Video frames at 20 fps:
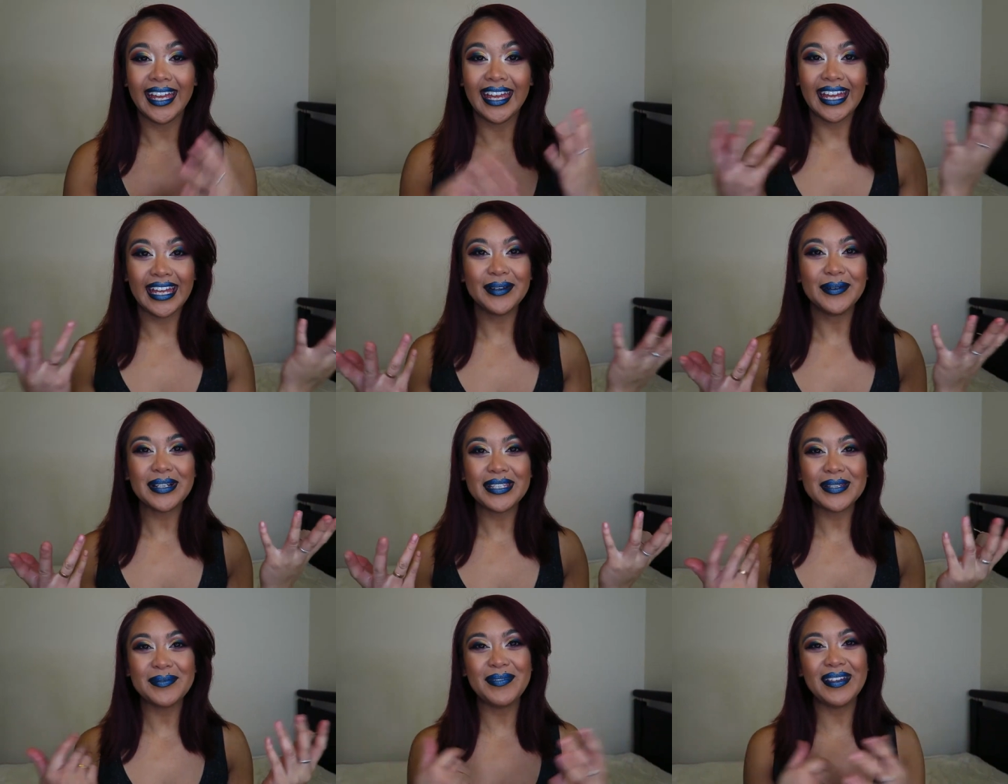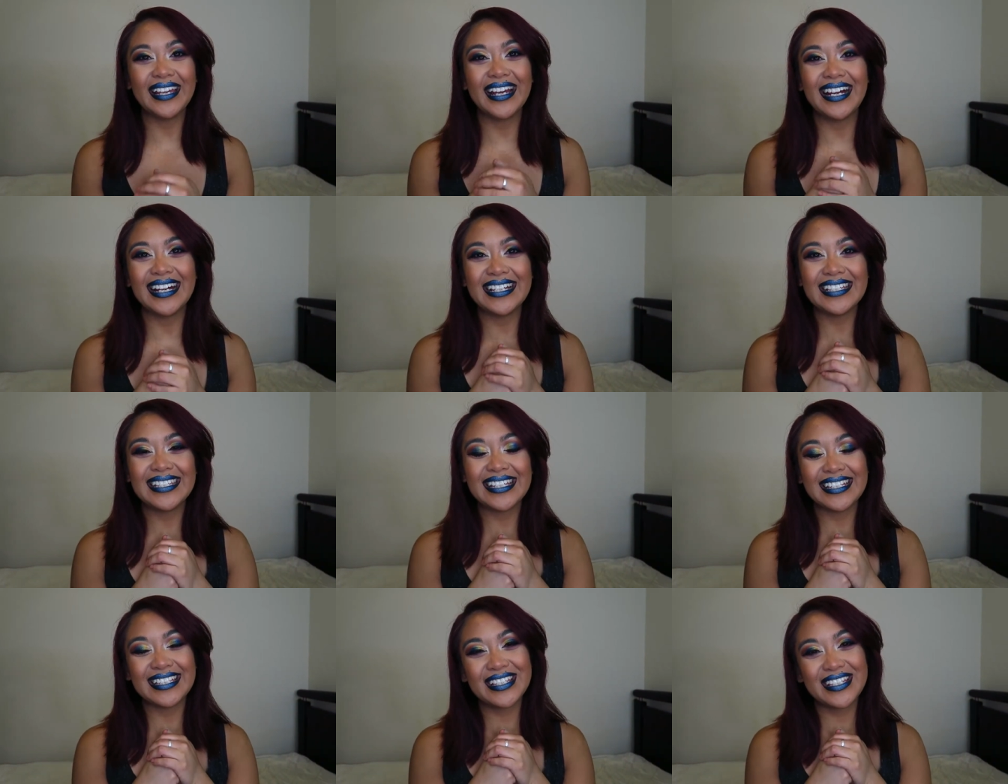Hey what's up you
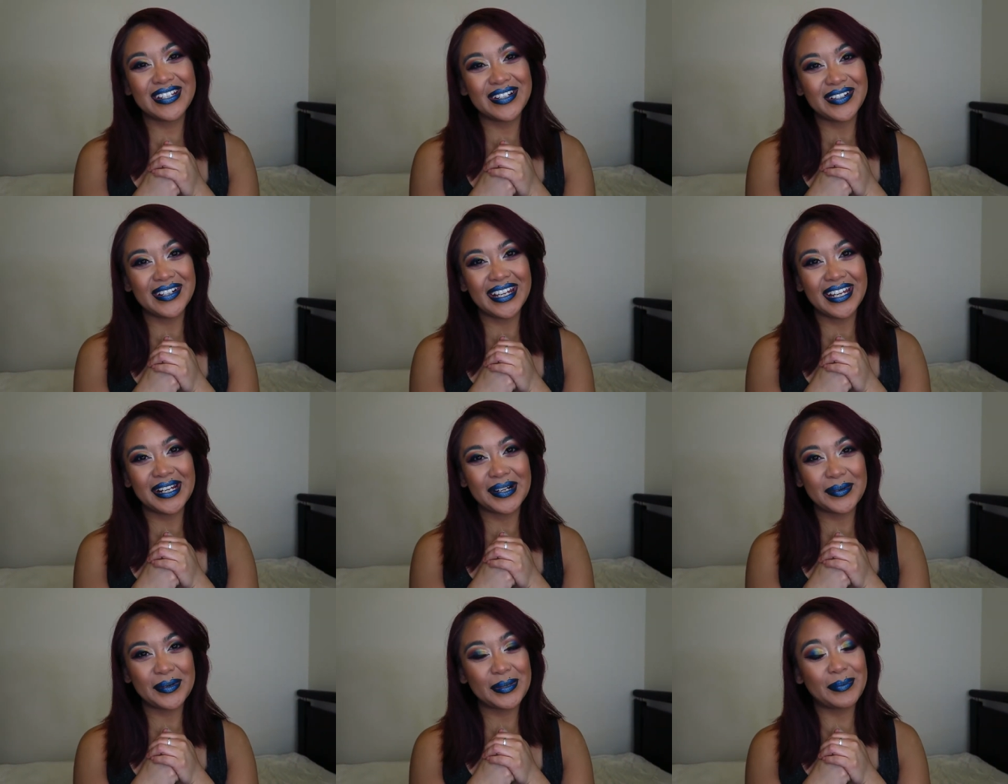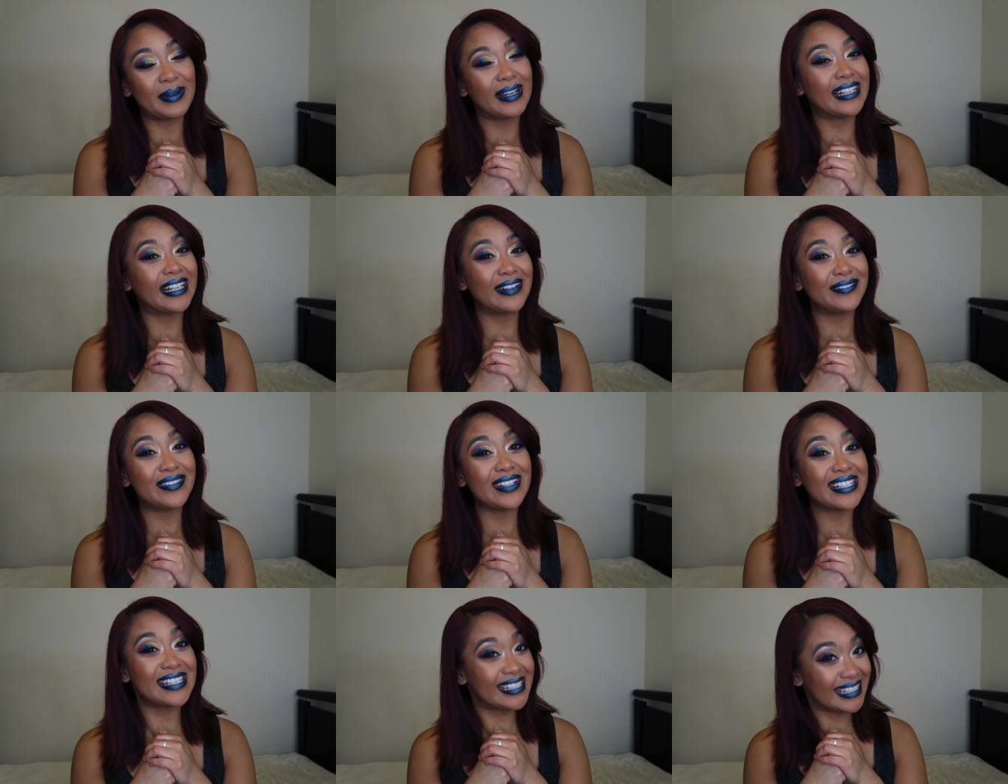guys, it's Judie here with my
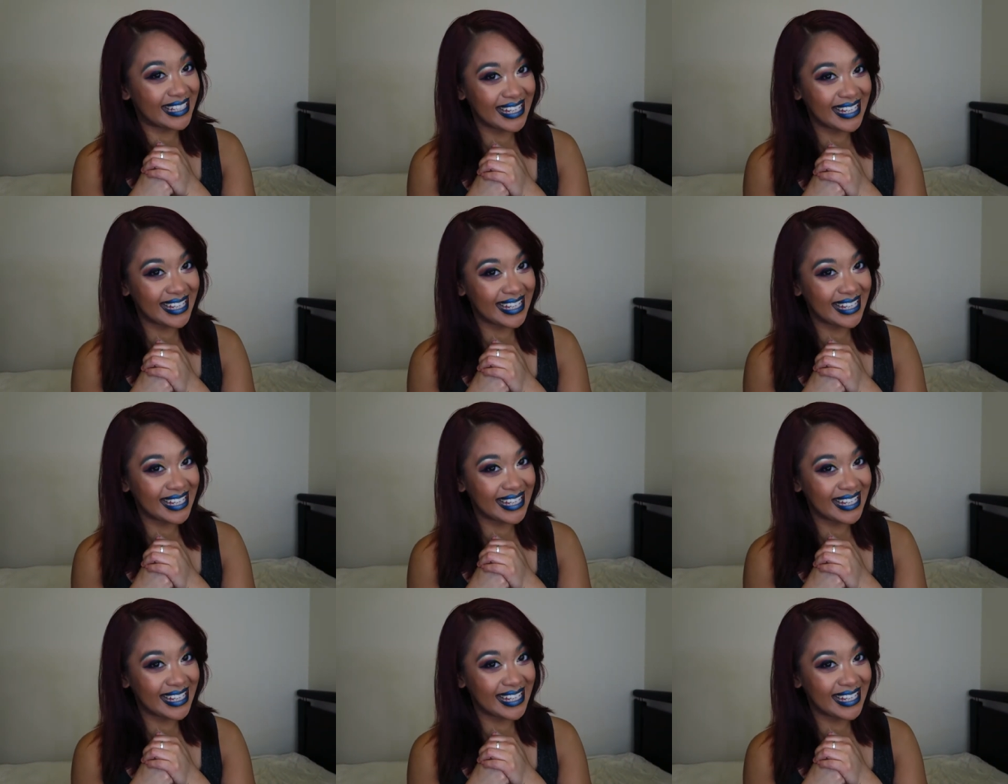Life As